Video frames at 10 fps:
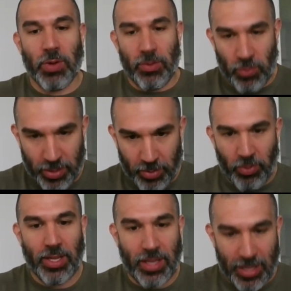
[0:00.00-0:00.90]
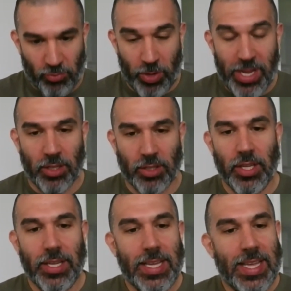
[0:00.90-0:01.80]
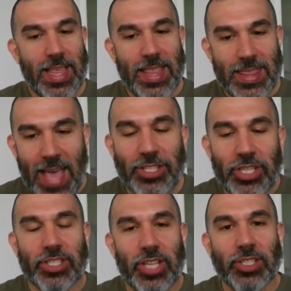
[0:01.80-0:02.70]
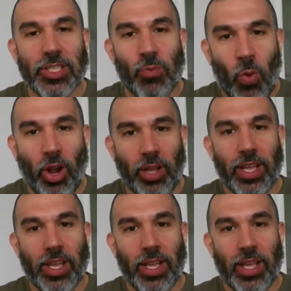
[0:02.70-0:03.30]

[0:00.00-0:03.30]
when it gets real, that just doesn't work.